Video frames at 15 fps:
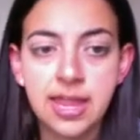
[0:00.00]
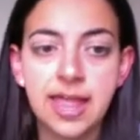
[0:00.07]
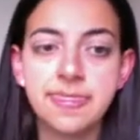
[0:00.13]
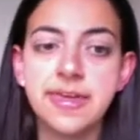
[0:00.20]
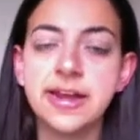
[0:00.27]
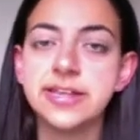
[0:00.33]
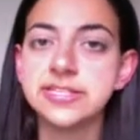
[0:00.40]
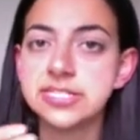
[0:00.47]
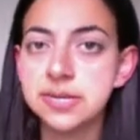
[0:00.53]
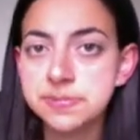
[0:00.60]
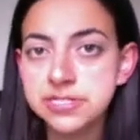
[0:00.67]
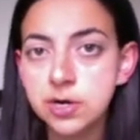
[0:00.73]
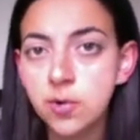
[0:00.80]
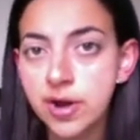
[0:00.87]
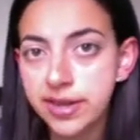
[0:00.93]
And then in
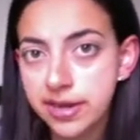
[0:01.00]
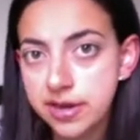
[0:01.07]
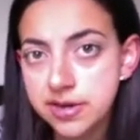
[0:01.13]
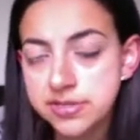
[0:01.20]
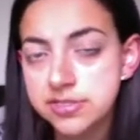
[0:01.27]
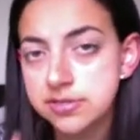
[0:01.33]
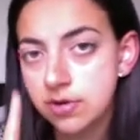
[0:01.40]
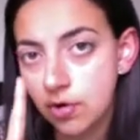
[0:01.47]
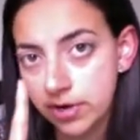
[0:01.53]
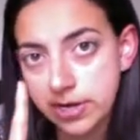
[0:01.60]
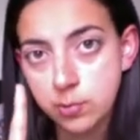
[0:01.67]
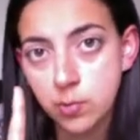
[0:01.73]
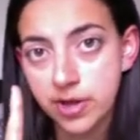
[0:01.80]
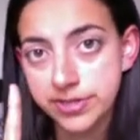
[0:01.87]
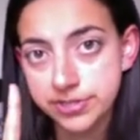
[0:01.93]
subsequent years,
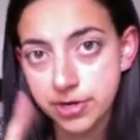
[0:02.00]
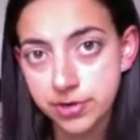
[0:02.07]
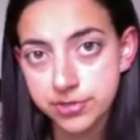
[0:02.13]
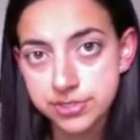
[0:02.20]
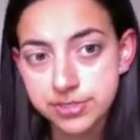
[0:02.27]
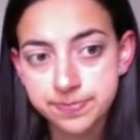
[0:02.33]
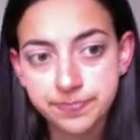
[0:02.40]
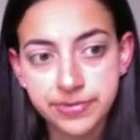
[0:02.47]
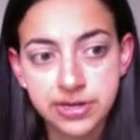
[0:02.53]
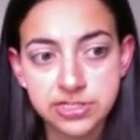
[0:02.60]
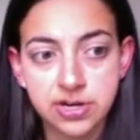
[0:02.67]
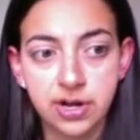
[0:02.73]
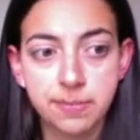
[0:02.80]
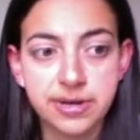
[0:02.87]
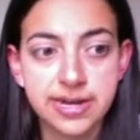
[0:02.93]
only 1 dose
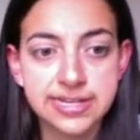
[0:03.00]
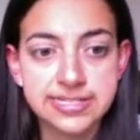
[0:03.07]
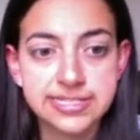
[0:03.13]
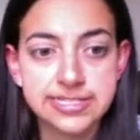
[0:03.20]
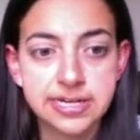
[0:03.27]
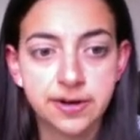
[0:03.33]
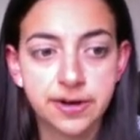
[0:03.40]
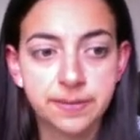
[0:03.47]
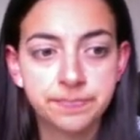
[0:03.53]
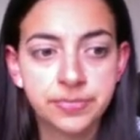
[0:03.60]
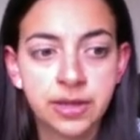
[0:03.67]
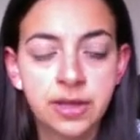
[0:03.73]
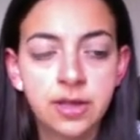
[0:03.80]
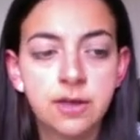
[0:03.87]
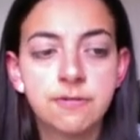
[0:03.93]
is going to be necessary.
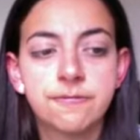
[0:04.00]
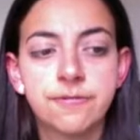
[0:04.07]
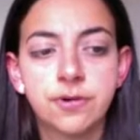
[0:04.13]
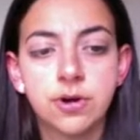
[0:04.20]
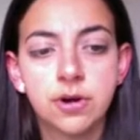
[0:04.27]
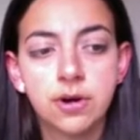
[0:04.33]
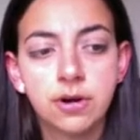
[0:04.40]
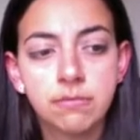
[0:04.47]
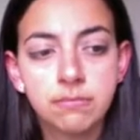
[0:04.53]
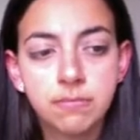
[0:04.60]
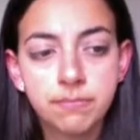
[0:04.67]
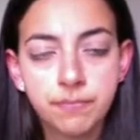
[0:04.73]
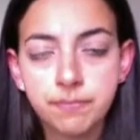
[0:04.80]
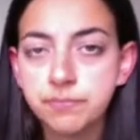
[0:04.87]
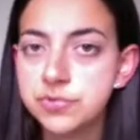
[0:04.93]
For
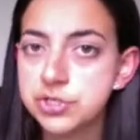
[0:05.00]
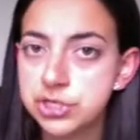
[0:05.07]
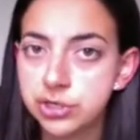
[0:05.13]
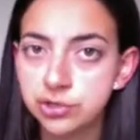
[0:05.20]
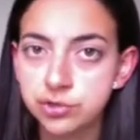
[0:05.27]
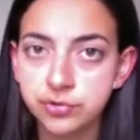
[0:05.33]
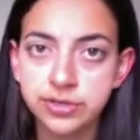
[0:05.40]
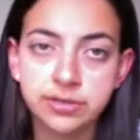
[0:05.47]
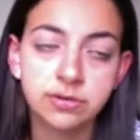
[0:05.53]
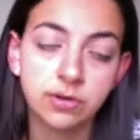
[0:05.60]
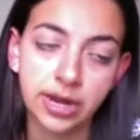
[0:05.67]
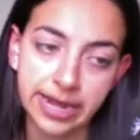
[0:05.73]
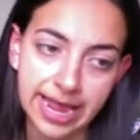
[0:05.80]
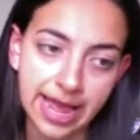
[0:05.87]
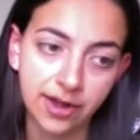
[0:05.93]
children
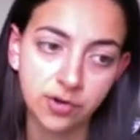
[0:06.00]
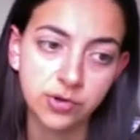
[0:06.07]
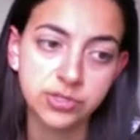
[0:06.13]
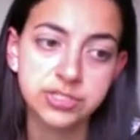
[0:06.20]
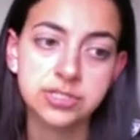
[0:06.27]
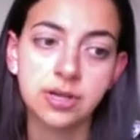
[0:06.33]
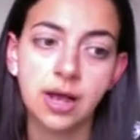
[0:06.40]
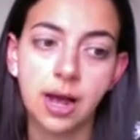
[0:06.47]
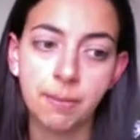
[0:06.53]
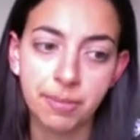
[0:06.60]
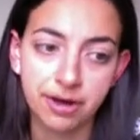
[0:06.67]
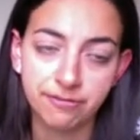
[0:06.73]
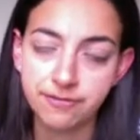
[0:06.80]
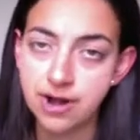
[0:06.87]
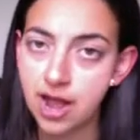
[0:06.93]
and adults
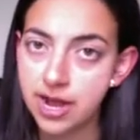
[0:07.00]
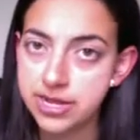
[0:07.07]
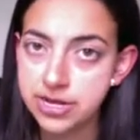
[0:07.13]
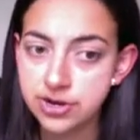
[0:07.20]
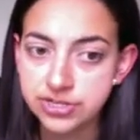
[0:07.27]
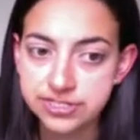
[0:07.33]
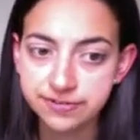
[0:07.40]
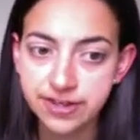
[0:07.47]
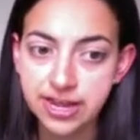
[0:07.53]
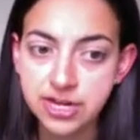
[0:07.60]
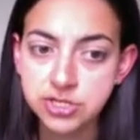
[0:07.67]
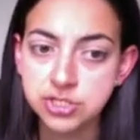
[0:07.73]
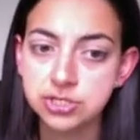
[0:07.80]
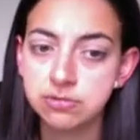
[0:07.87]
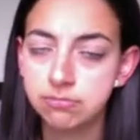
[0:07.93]
above 9 years of
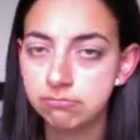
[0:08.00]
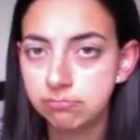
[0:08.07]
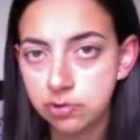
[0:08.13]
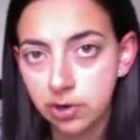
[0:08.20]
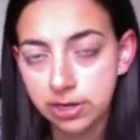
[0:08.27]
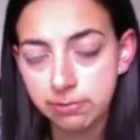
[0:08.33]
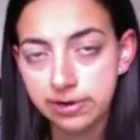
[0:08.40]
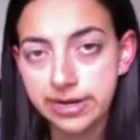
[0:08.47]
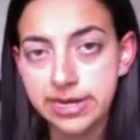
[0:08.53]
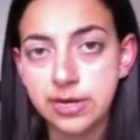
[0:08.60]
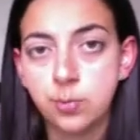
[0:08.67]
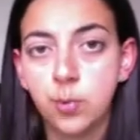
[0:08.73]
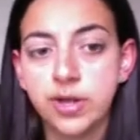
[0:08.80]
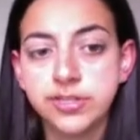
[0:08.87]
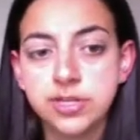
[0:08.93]
age, we only really
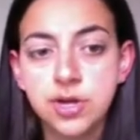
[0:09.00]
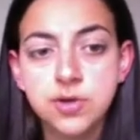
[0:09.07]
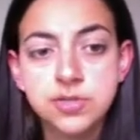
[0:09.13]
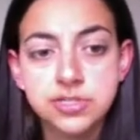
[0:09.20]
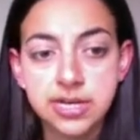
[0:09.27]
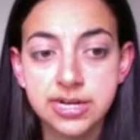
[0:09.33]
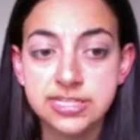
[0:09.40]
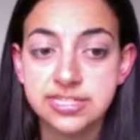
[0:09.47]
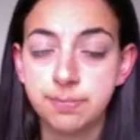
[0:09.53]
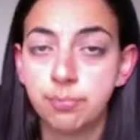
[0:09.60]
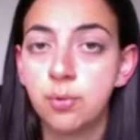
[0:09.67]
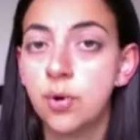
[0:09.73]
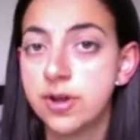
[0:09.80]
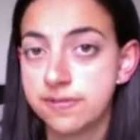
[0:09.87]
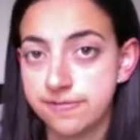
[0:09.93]
need 1 dose, and it's a
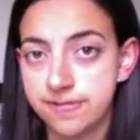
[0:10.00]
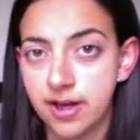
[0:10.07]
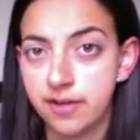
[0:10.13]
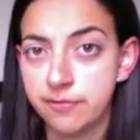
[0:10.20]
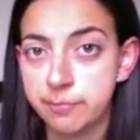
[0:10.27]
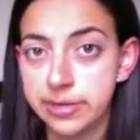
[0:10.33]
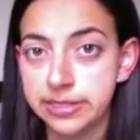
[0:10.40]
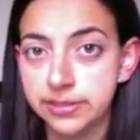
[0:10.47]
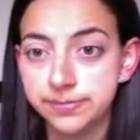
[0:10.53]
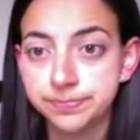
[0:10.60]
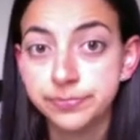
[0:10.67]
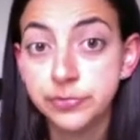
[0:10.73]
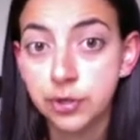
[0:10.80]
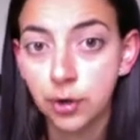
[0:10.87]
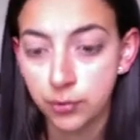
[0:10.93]
0.5 ml
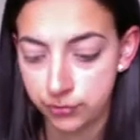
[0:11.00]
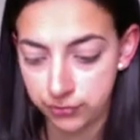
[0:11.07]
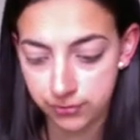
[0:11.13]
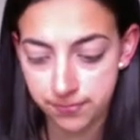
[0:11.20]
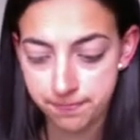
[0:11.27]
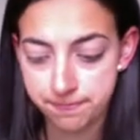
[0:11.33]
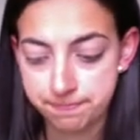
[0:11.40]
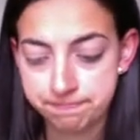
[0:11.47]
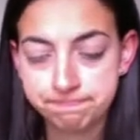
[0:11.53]
dose.